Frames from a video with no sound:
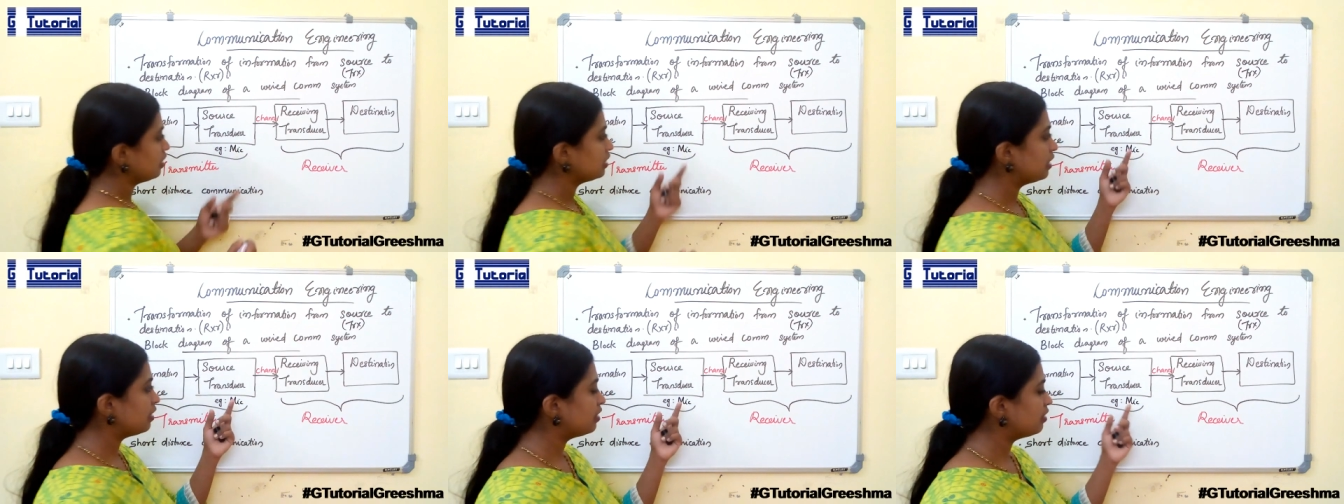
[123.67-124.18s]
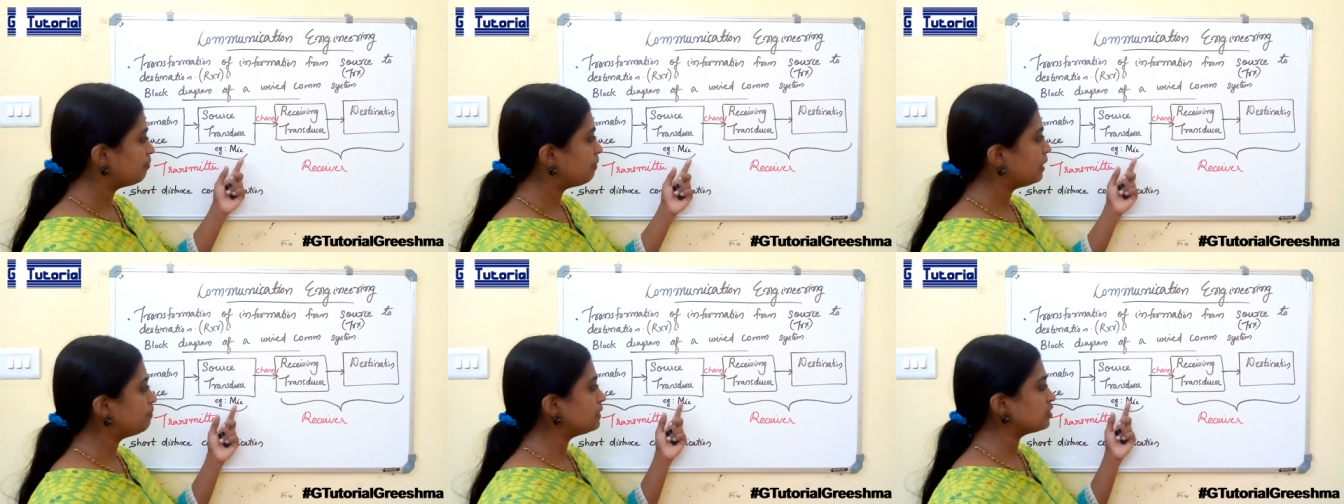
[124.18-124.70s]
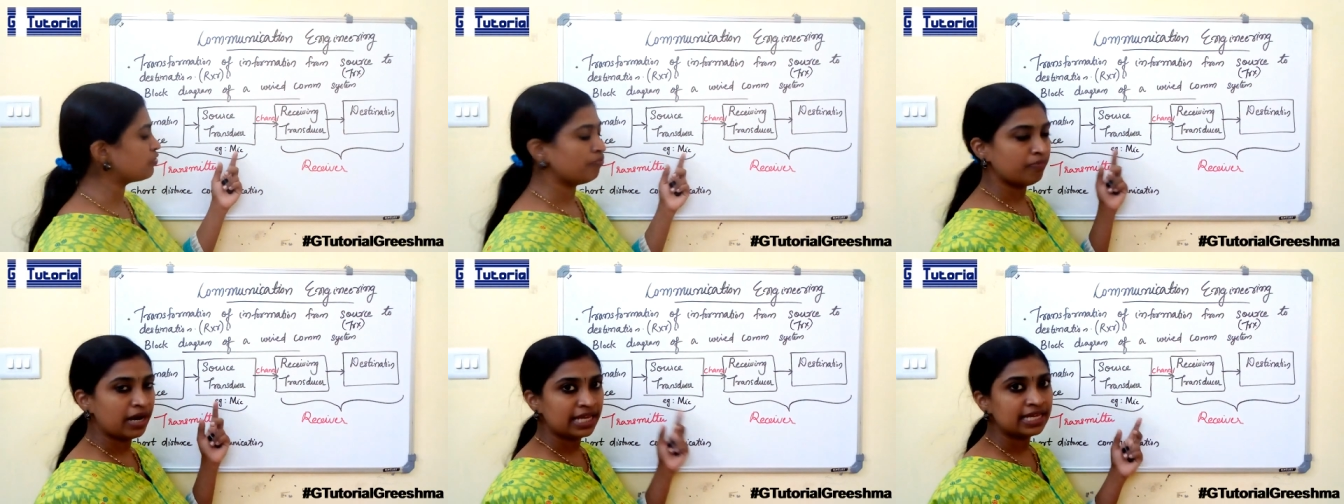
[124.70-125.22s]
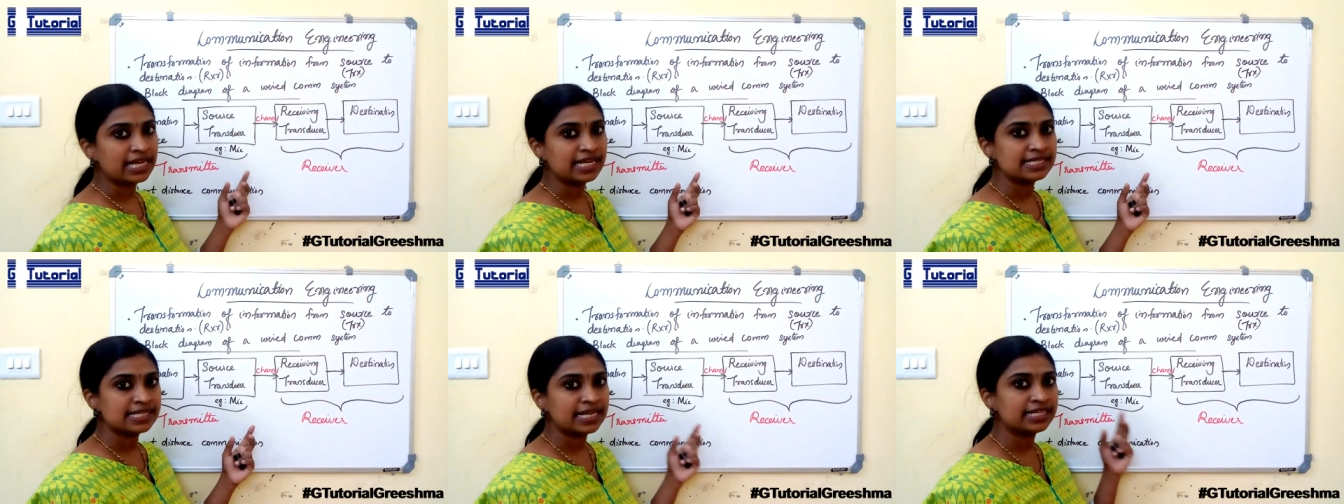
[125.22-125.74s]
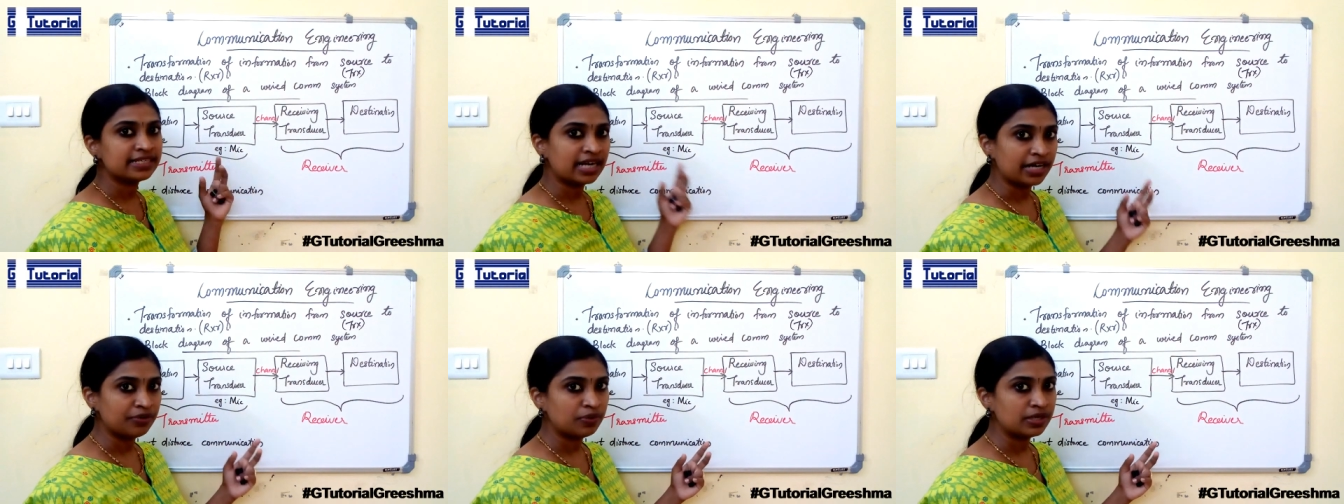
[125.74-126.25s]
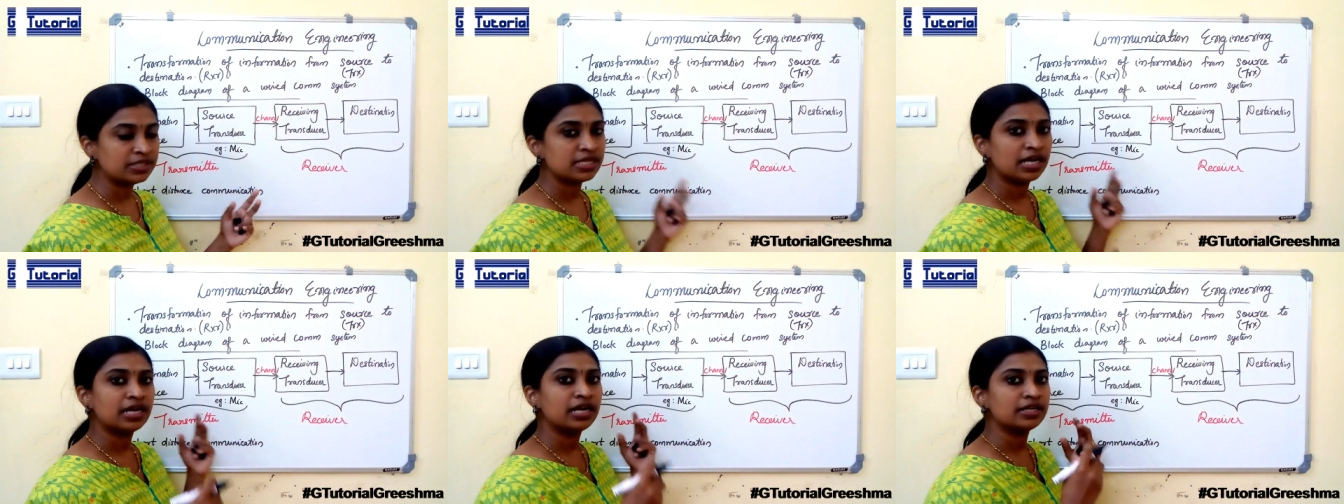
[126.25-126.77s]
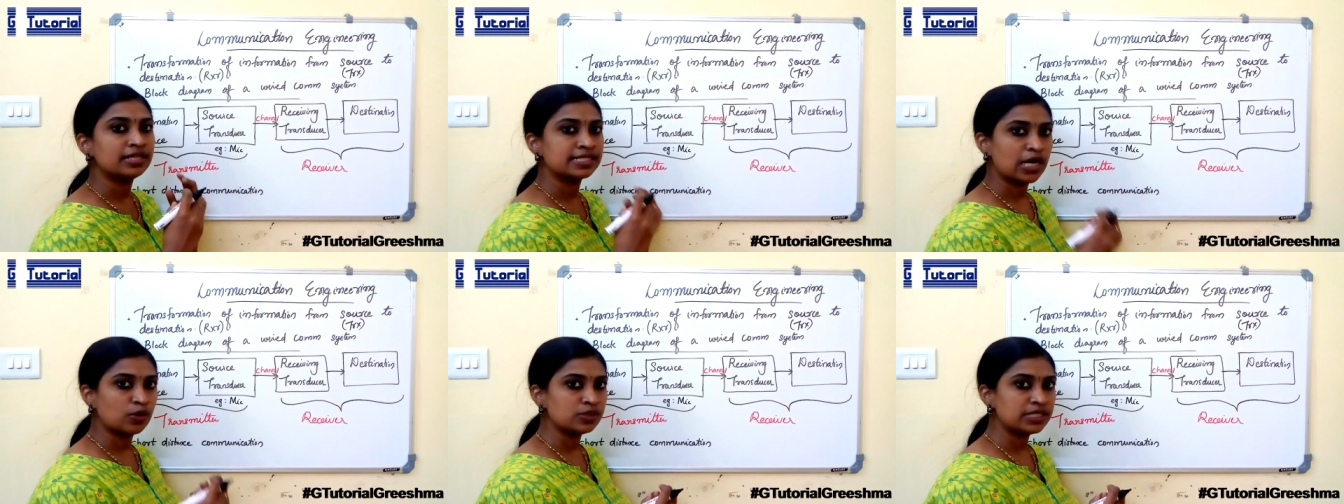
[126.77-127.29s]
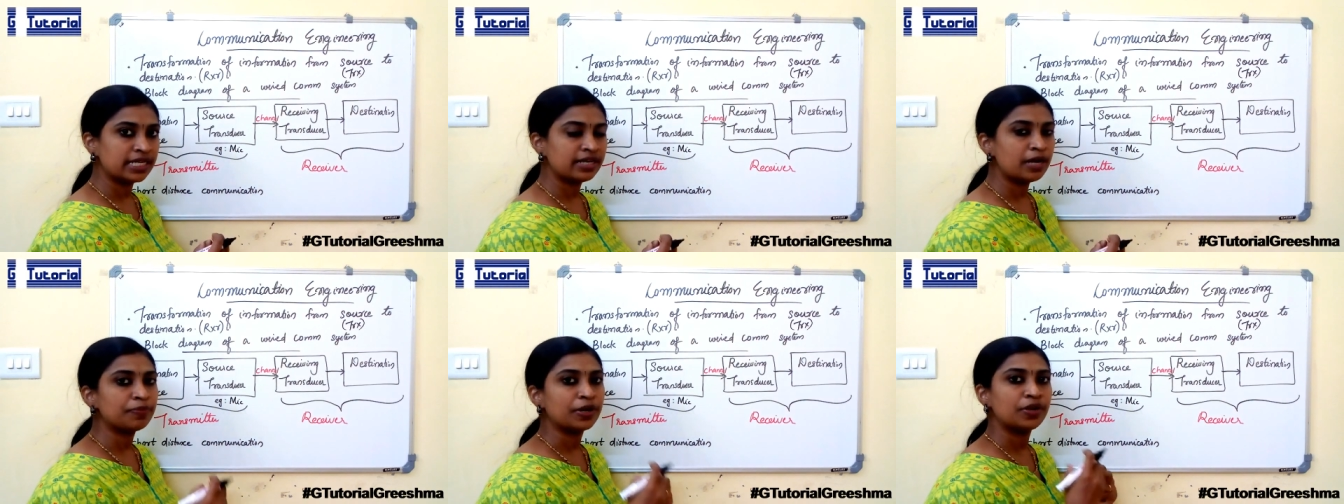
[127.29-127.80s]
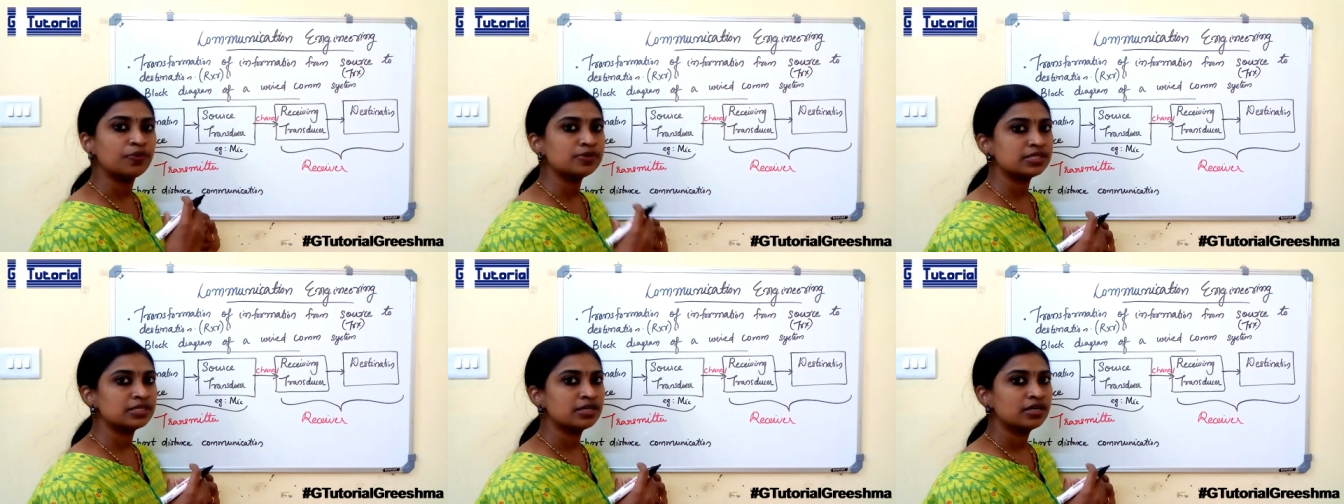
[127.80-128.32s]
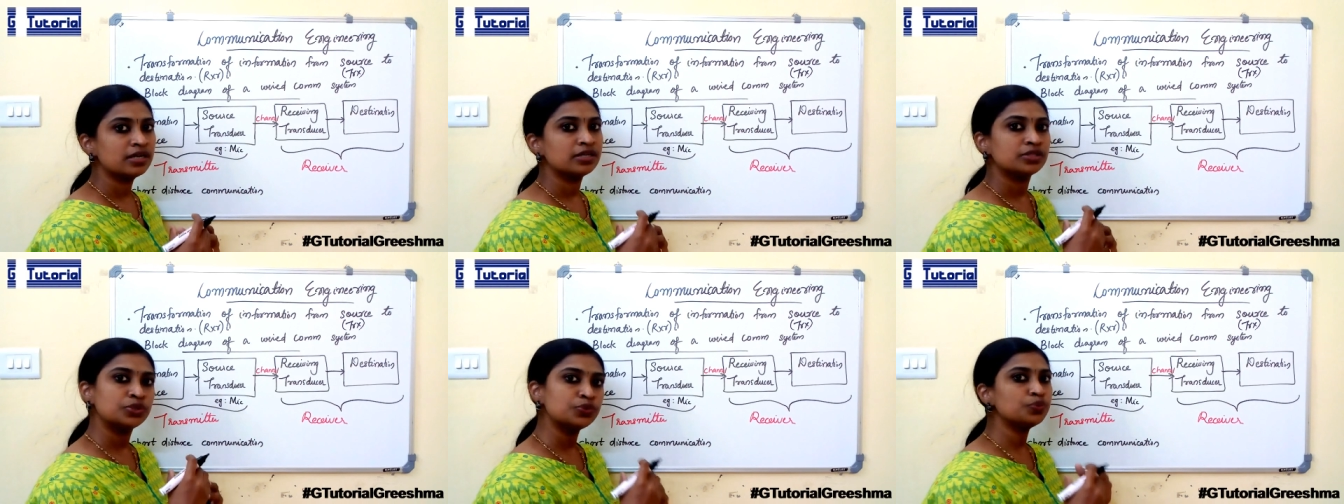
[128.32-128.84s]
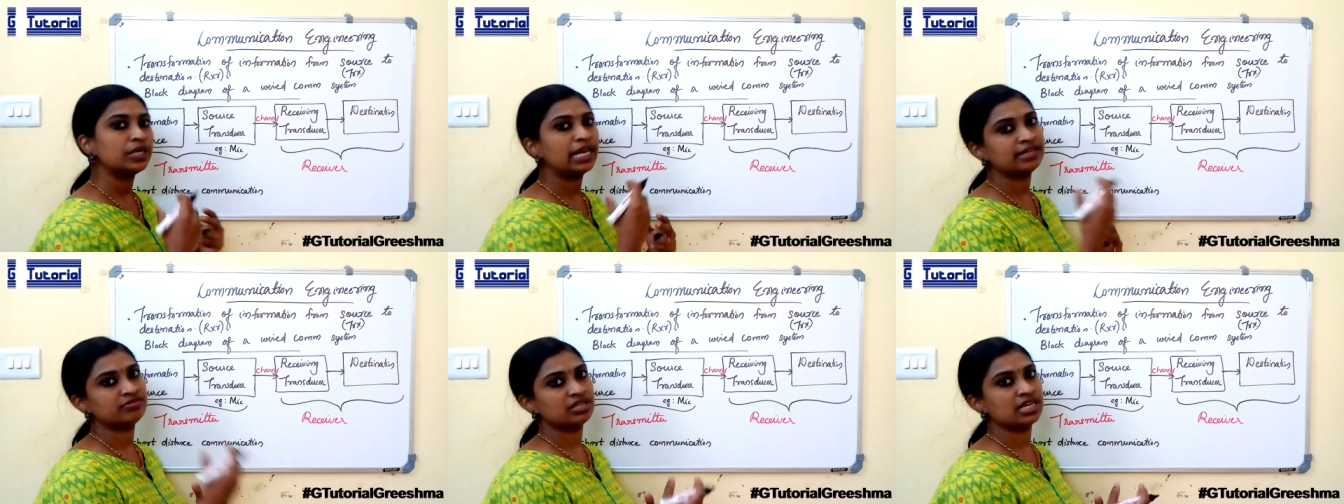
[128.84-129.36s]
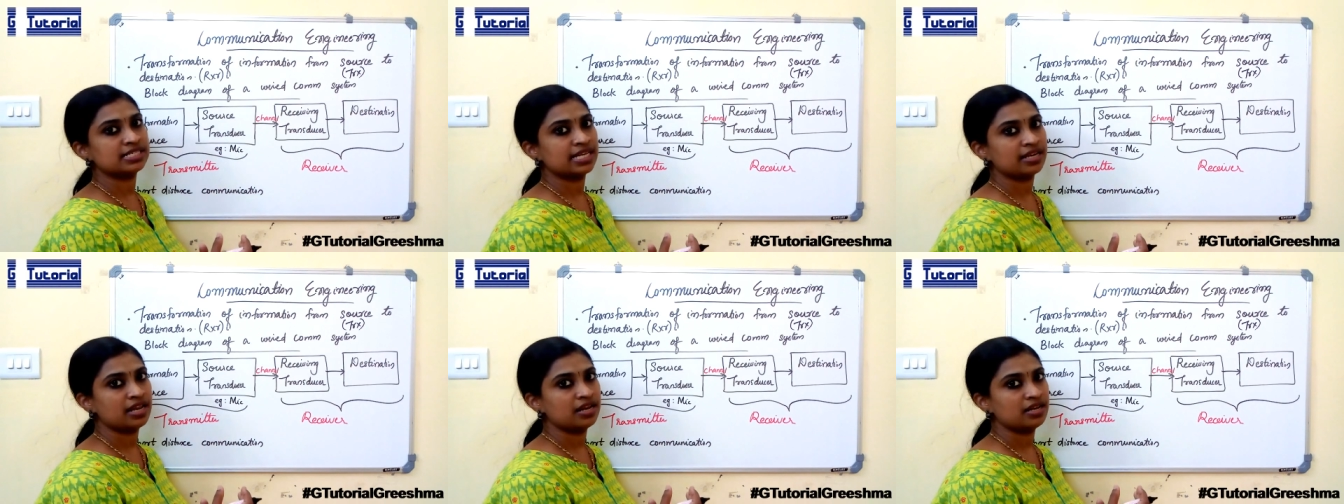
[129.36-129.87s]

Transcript: The purpose of mic is it converts the sound signal produced to electrical signal.